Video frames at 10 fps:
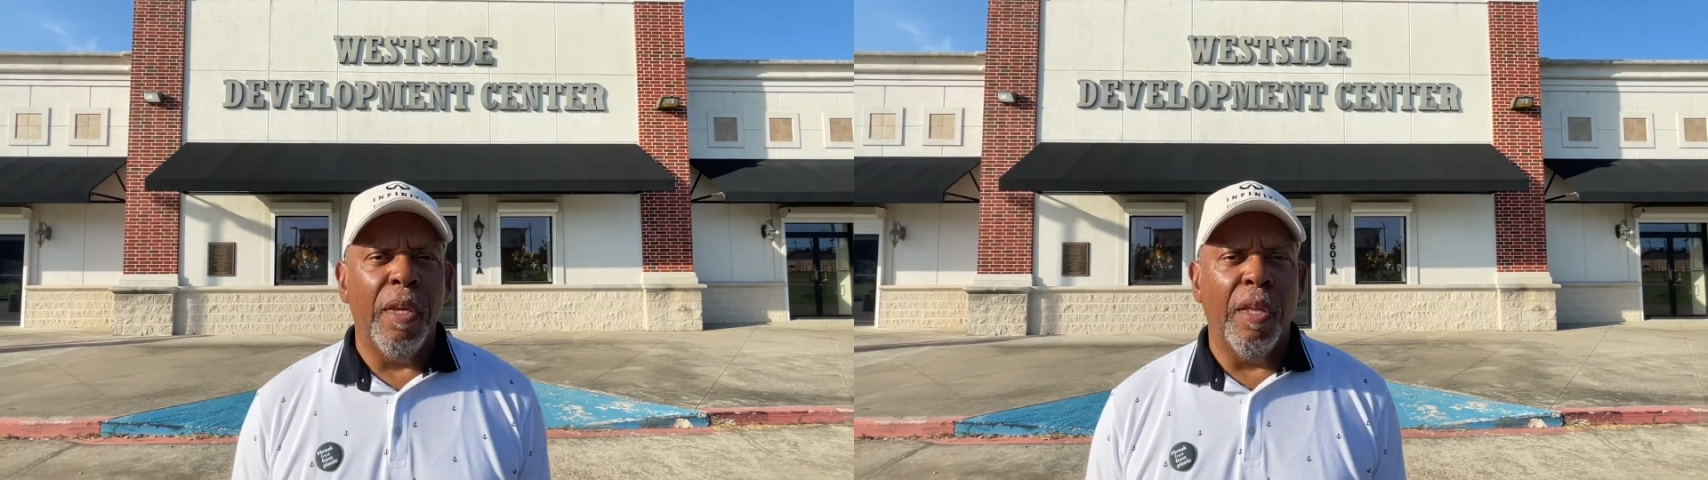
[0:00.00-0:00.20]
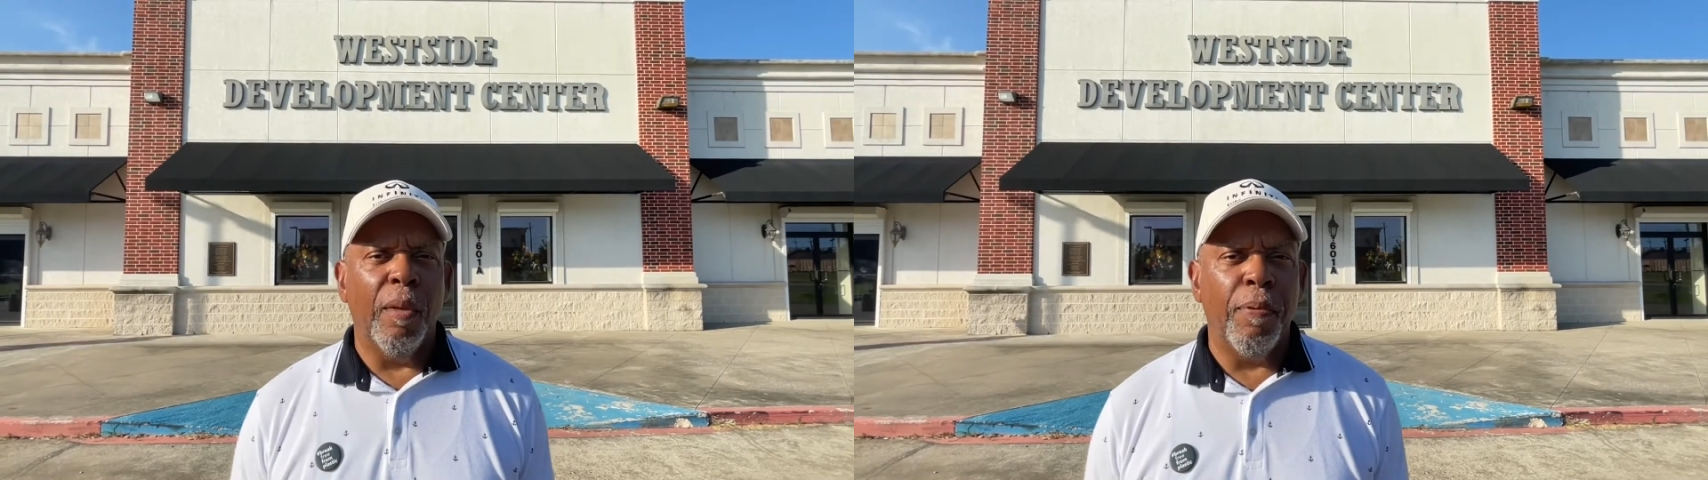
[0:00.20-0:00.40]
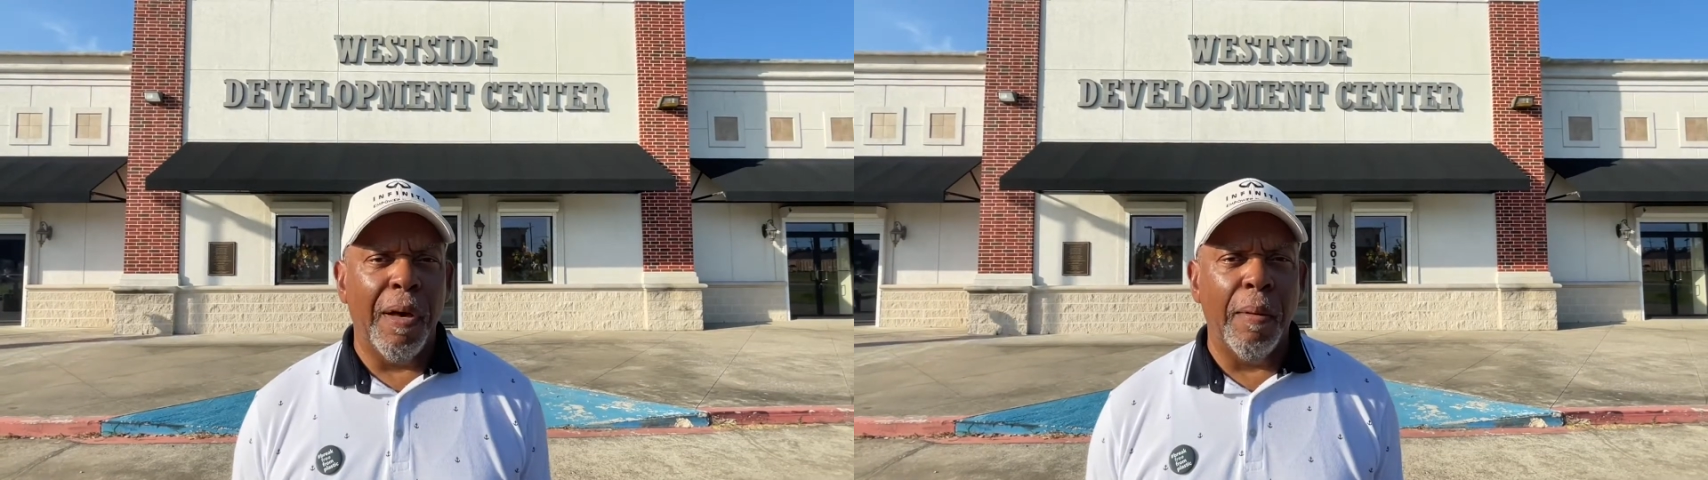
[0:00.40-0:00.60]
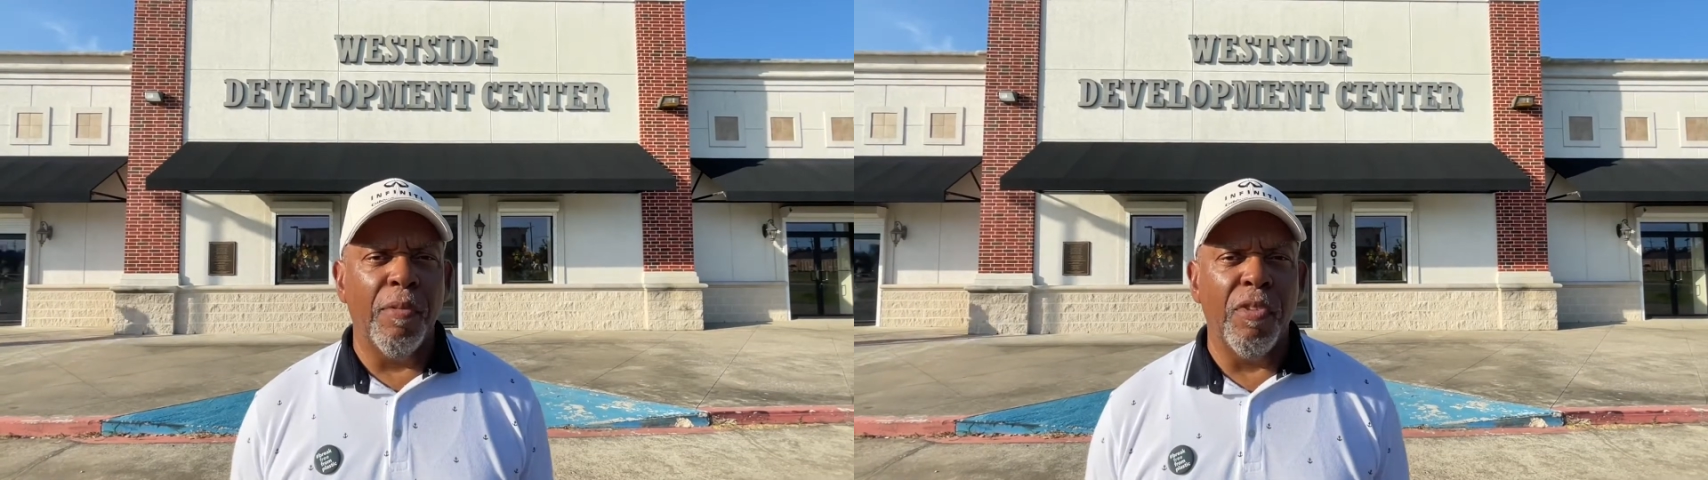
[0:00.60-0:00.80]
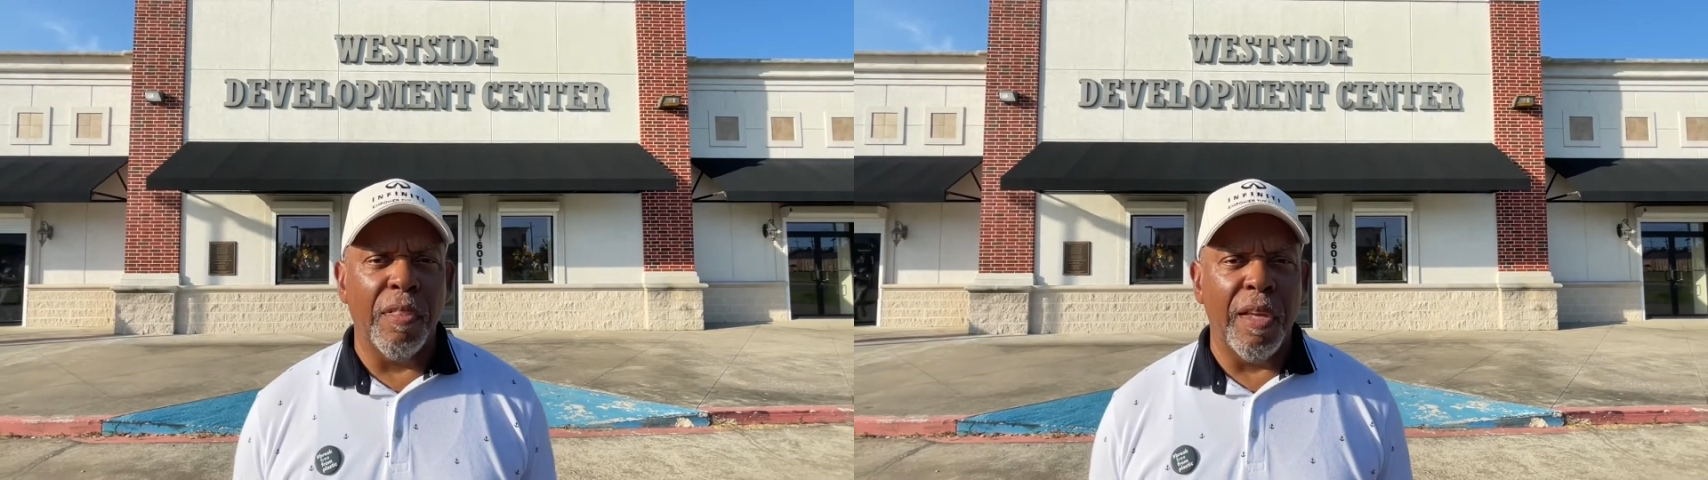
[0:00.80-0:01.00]
in the problems
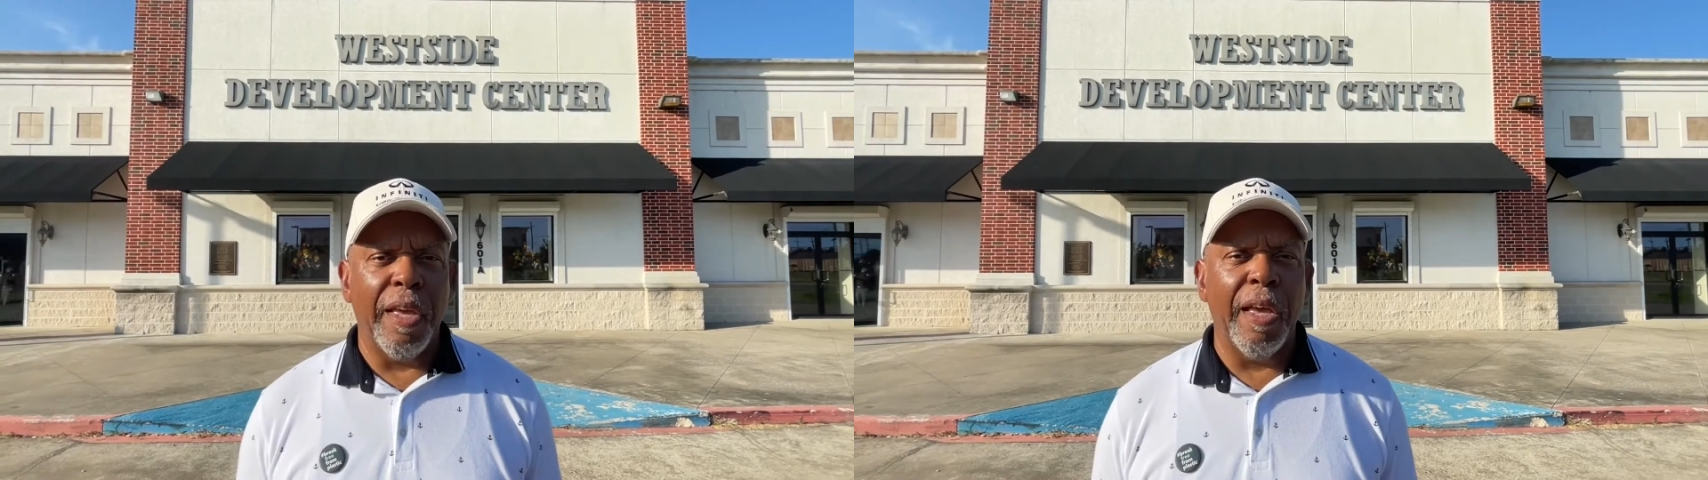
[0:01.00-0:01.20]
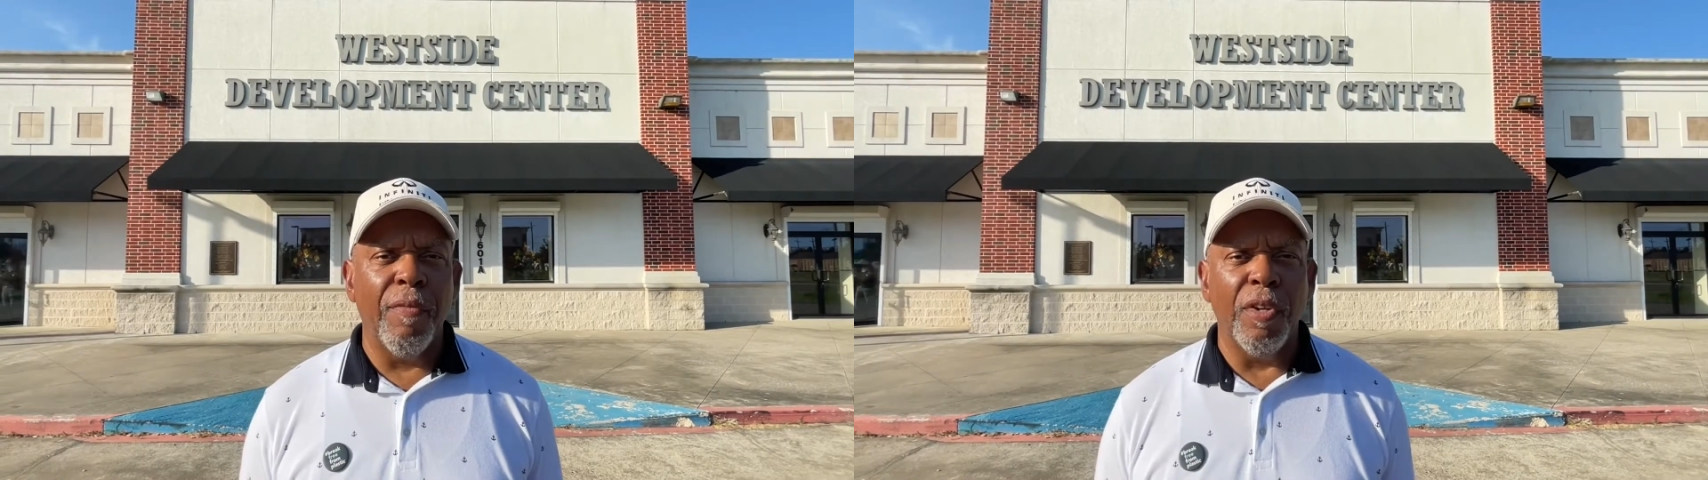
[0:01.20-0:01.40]
that they have